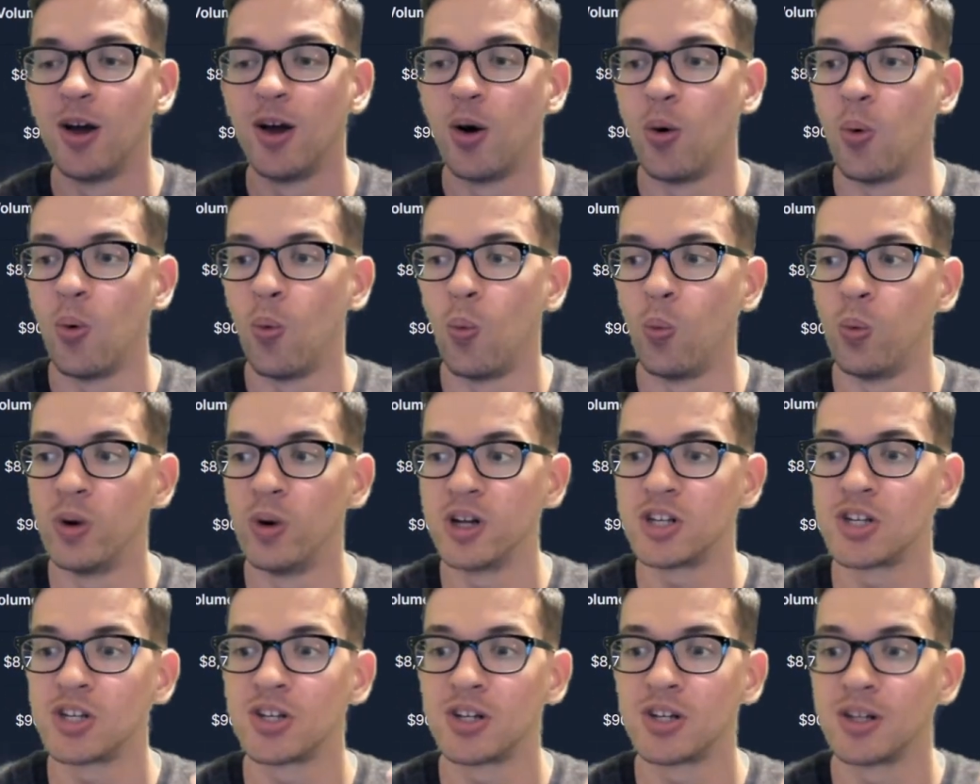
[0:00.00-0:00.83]

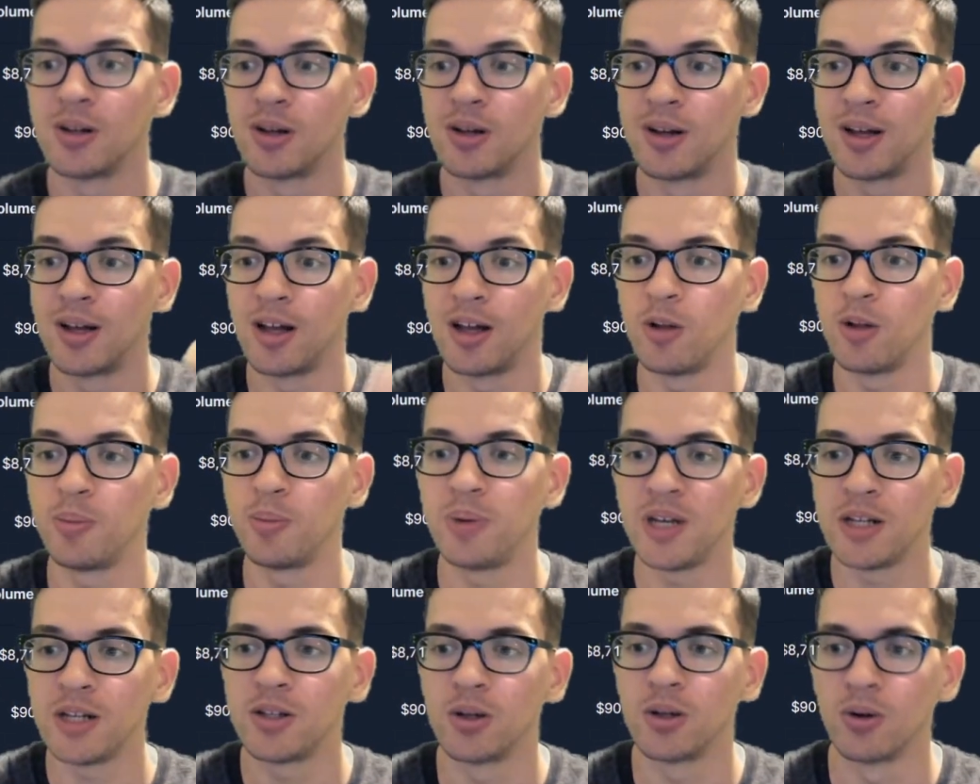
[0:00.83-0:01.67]
which LP
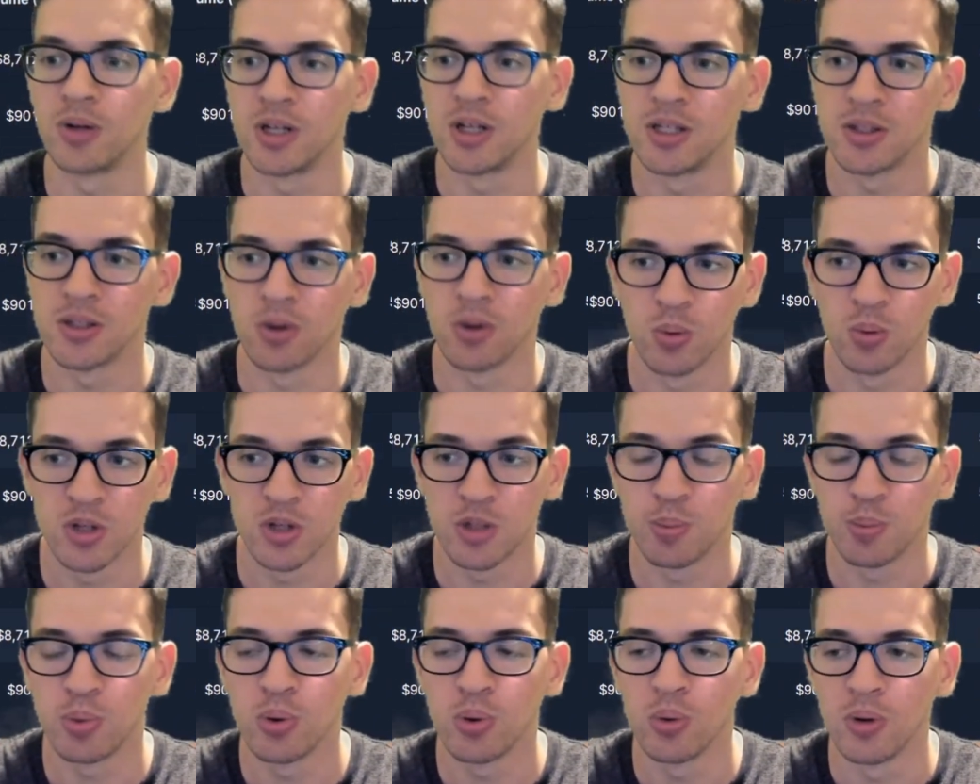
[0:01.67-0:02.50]
tokens or which
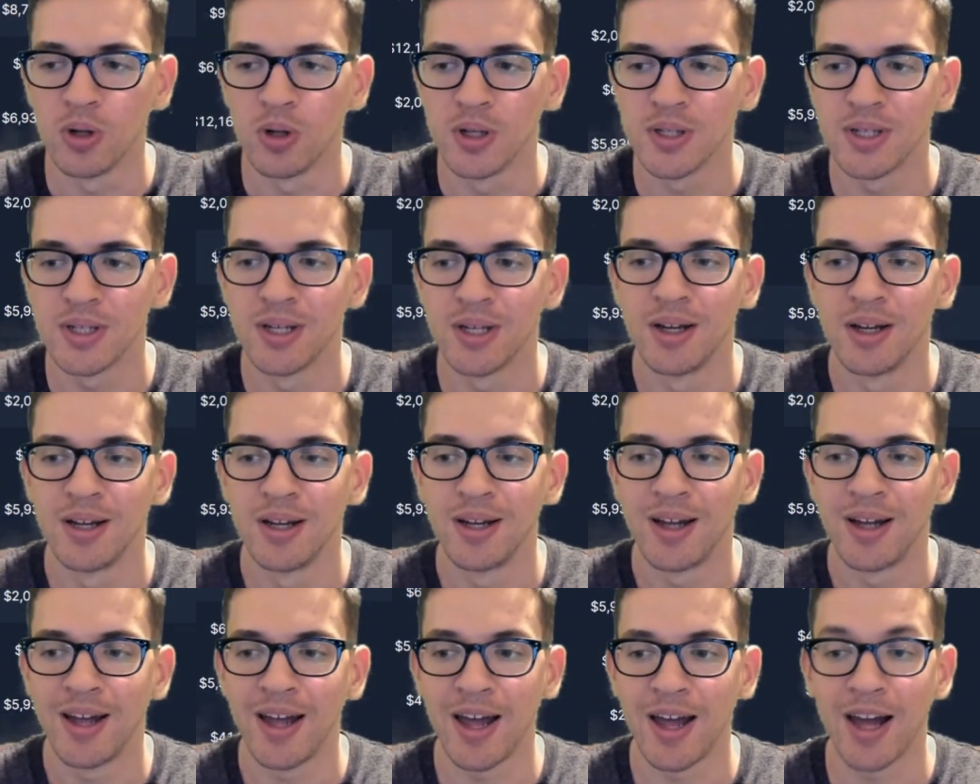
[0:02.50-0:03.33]
pools
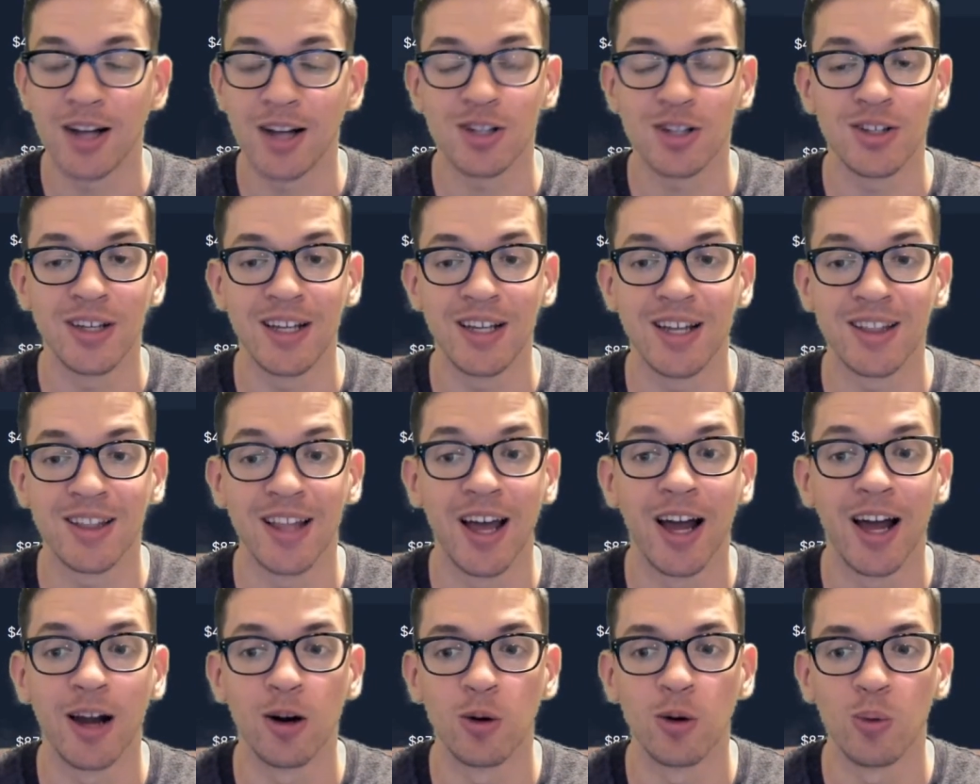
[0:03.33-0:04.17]
actually get the
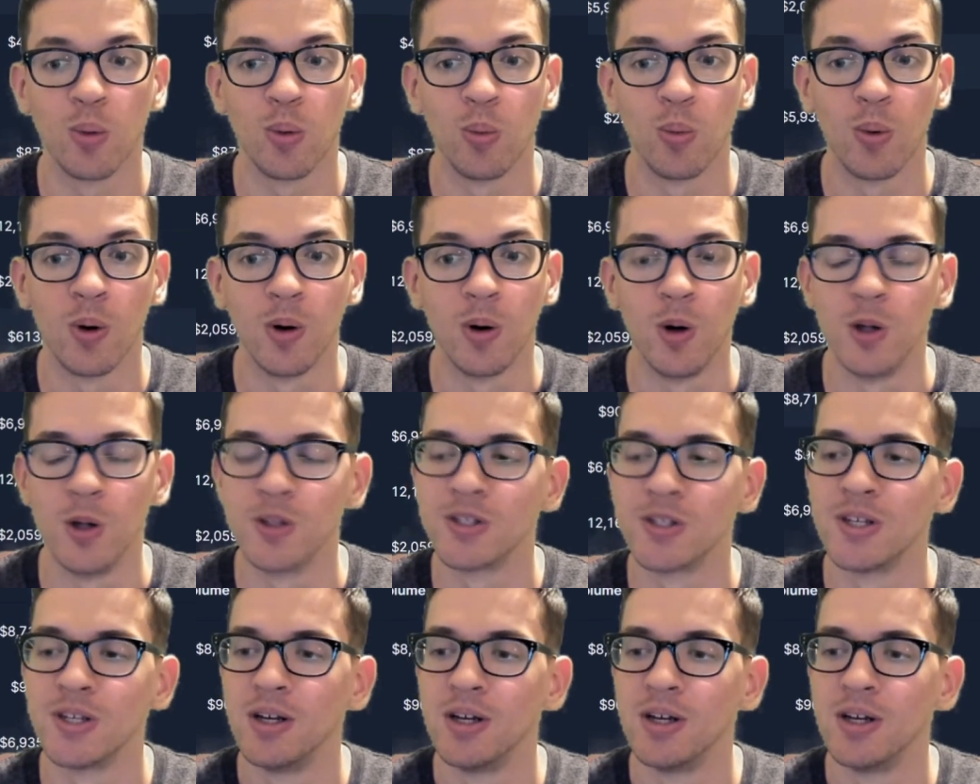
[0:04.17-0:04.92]
higher rewards.